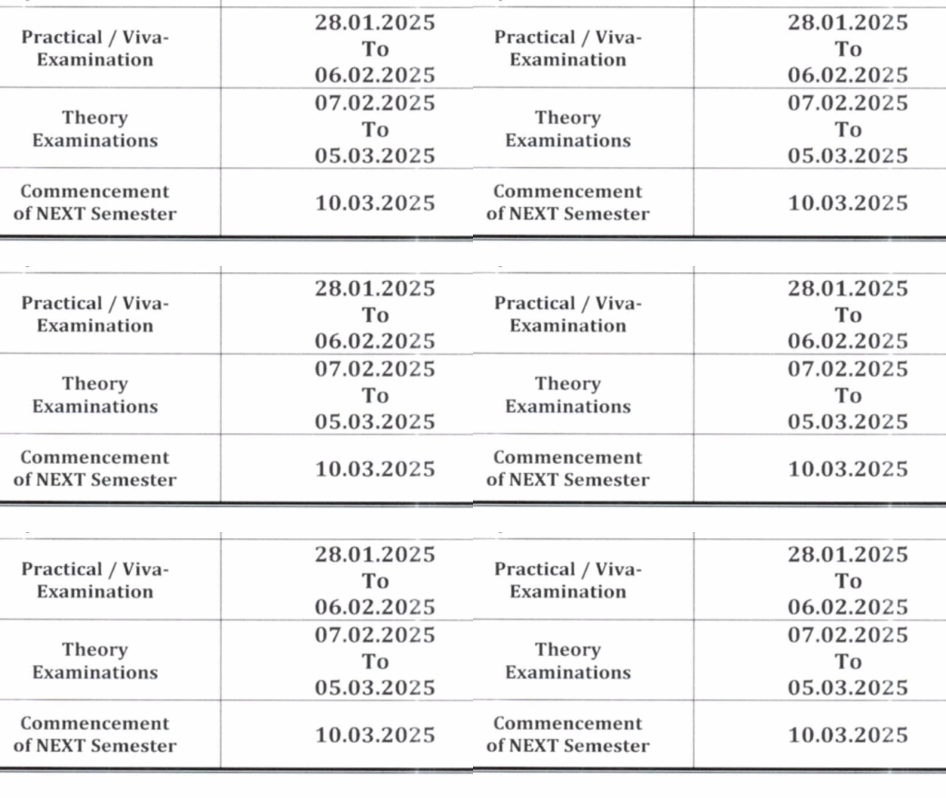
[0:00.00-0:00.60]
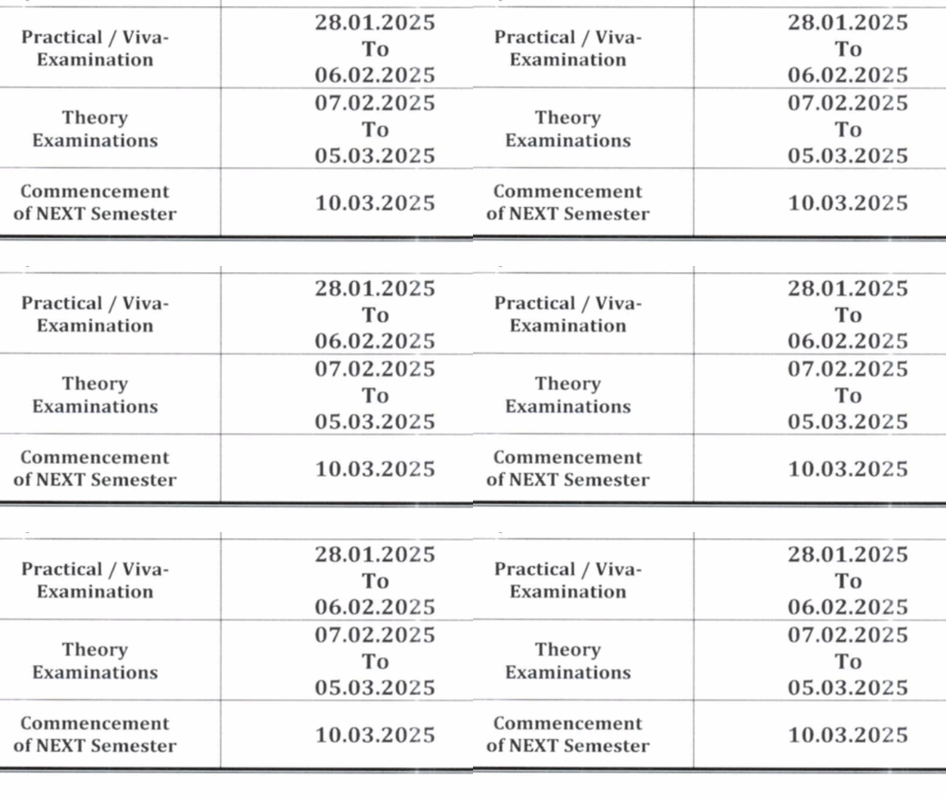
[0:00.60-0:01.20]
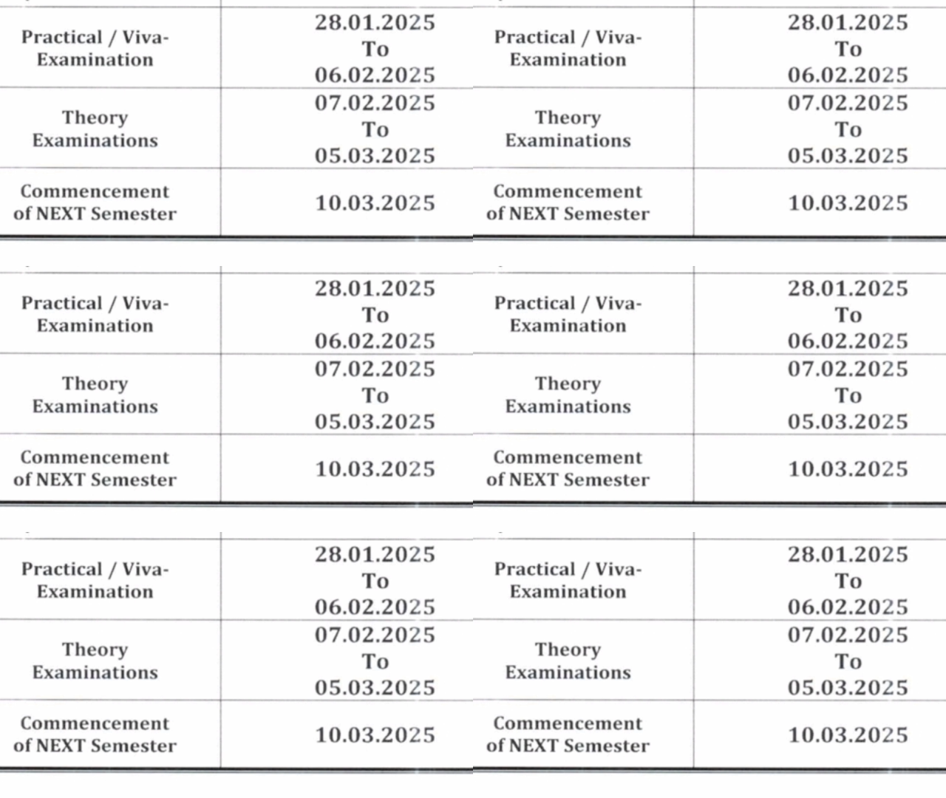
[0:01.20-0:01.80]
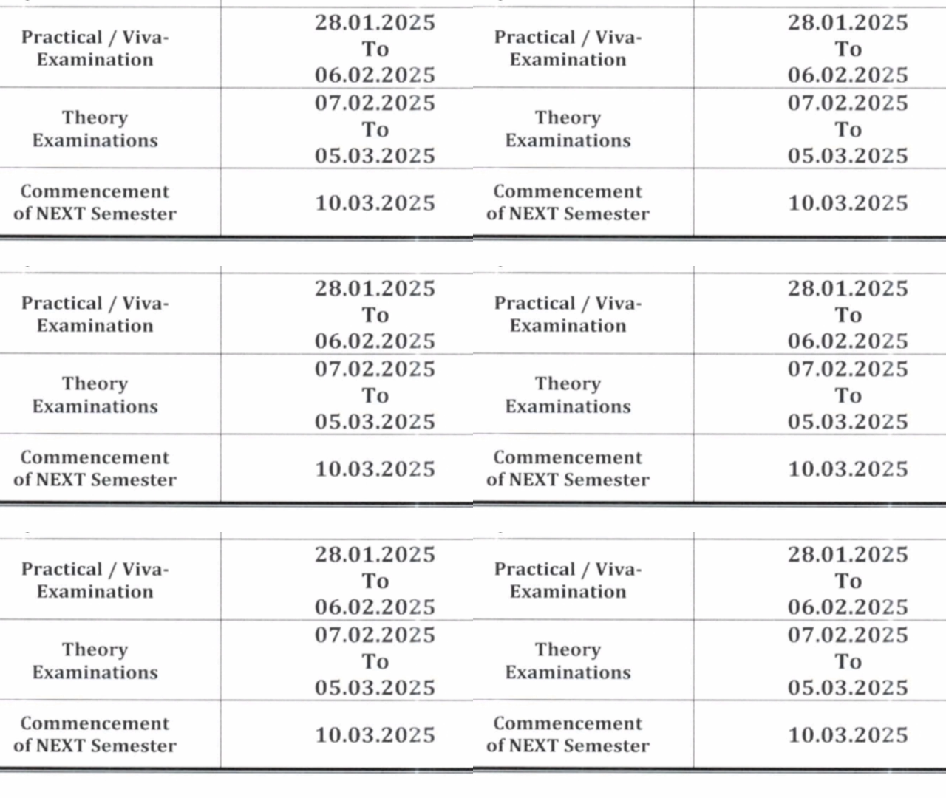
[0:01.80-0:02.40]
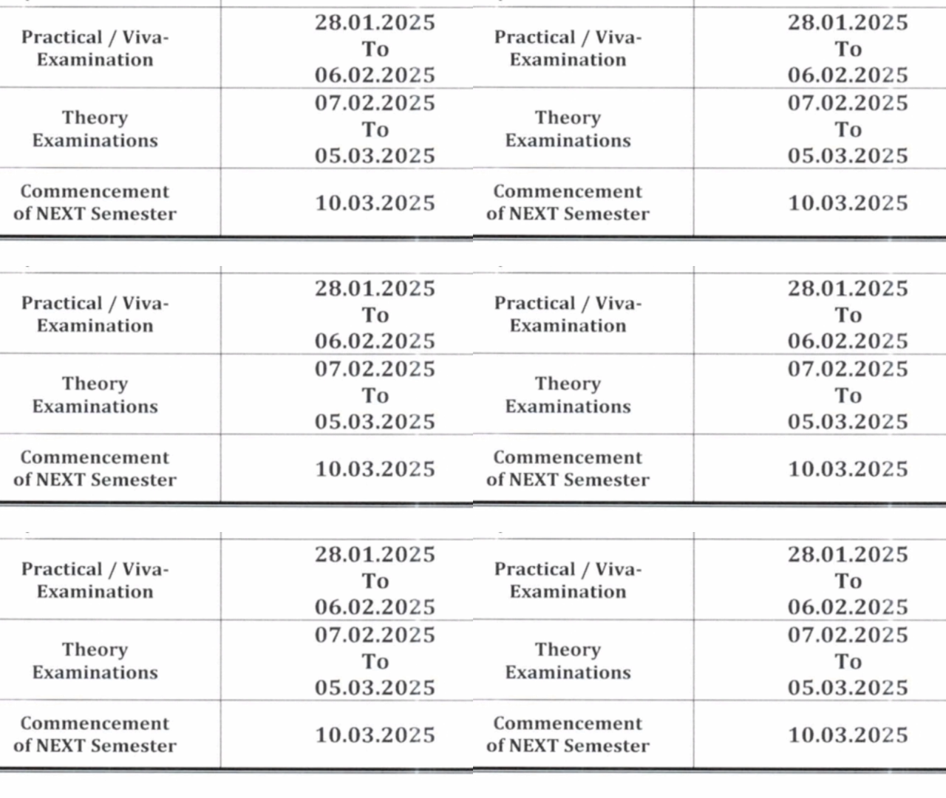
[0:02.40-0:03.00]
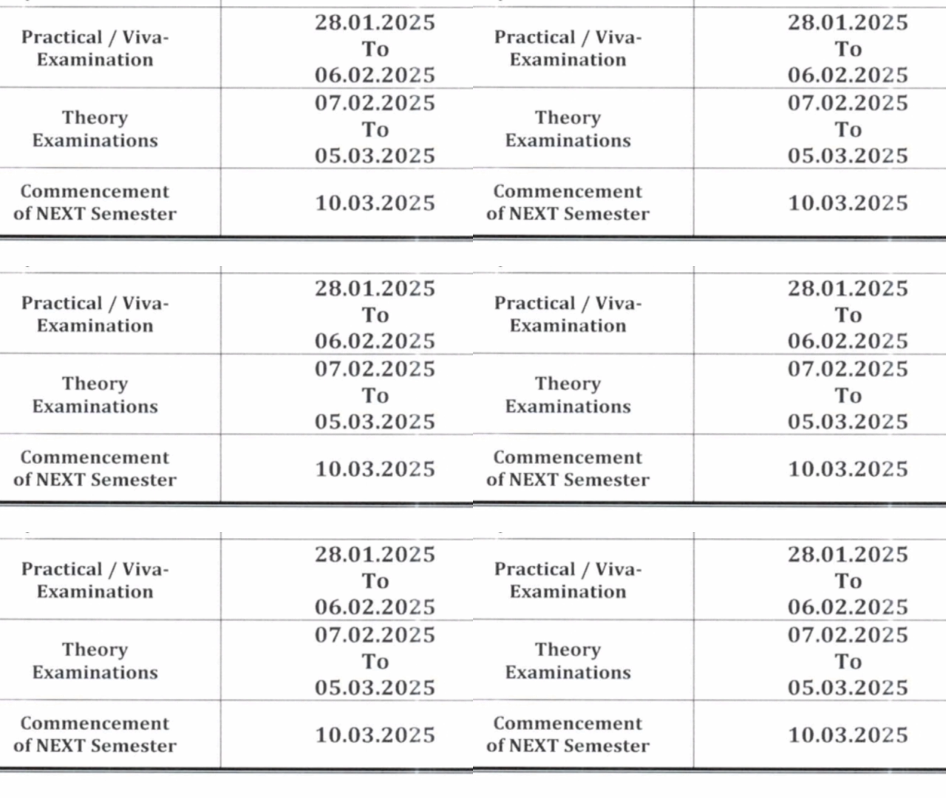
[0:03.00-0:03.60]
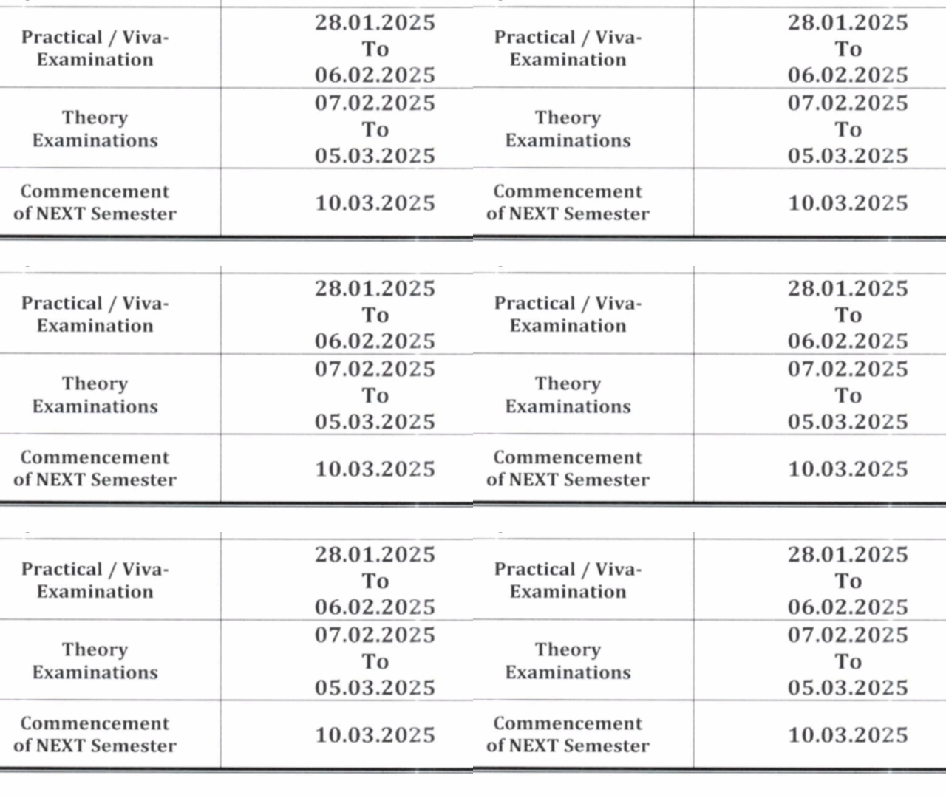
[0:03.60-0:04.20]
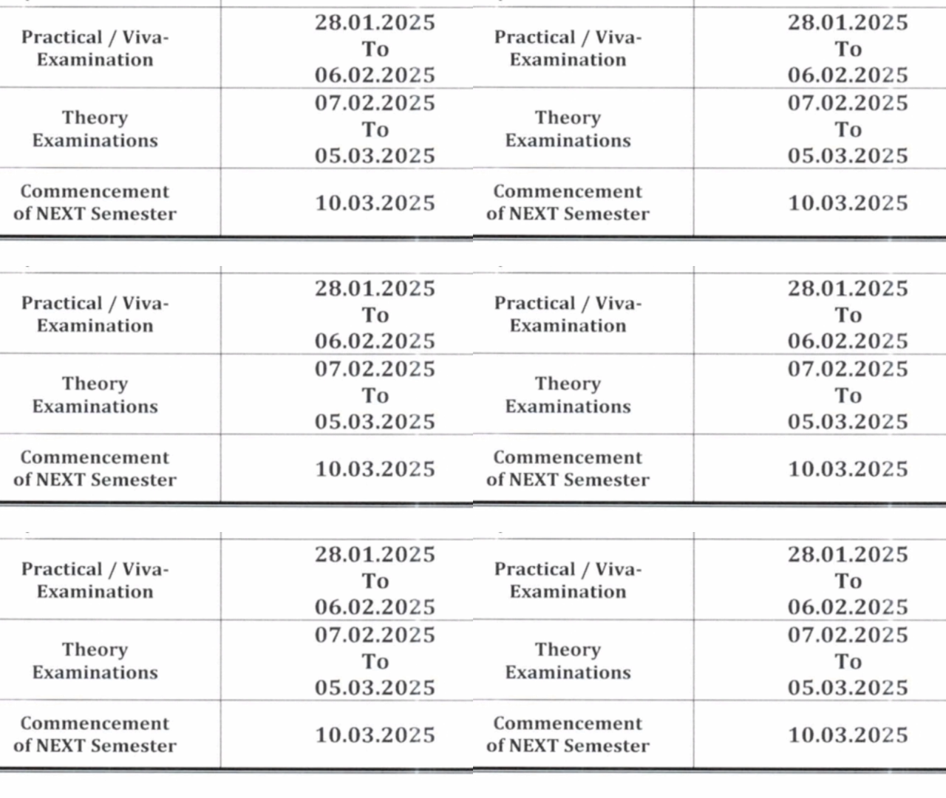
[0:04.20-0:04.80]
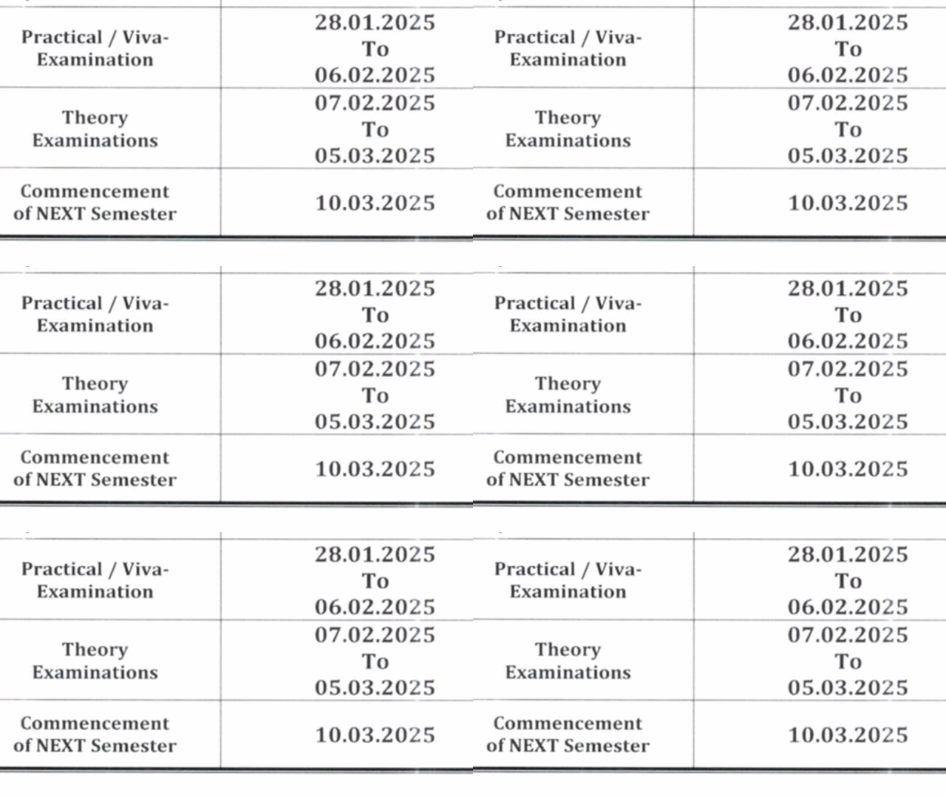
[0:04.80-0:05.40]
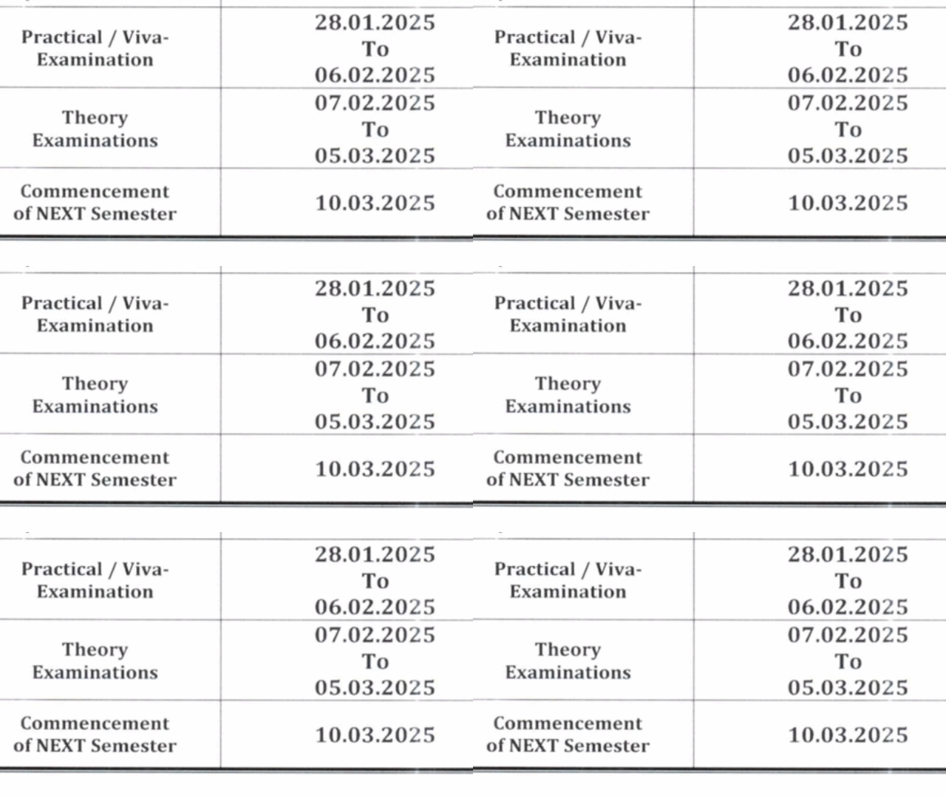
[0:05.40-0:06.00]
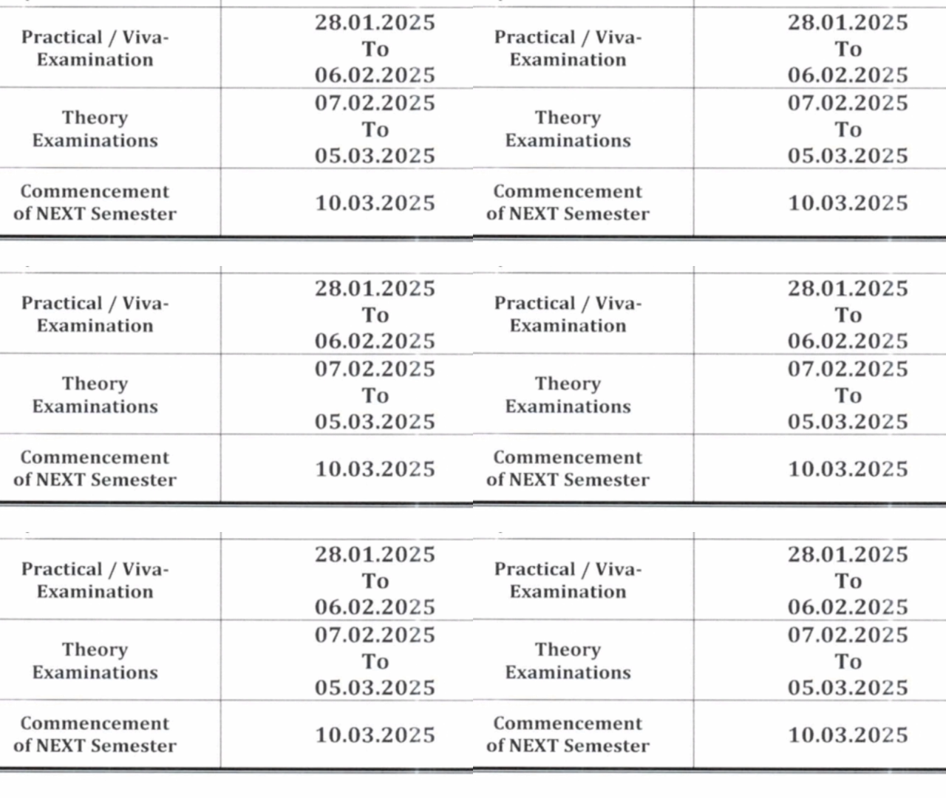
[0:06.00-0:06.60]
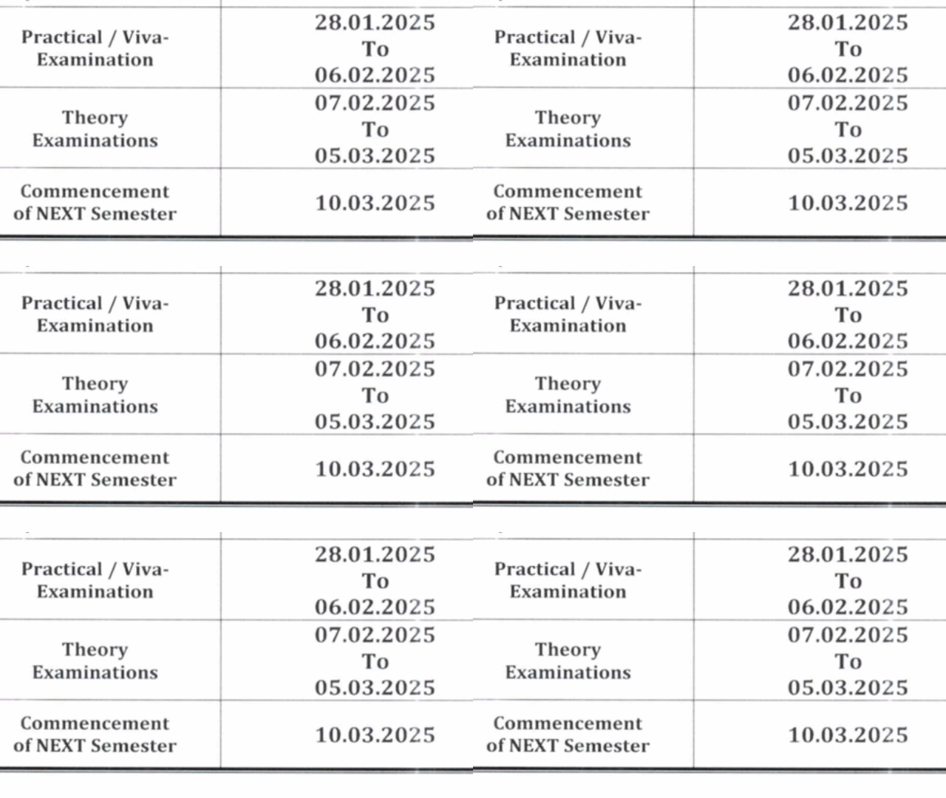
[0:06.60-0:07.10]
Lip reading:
No face is visible, so there are no lips to read.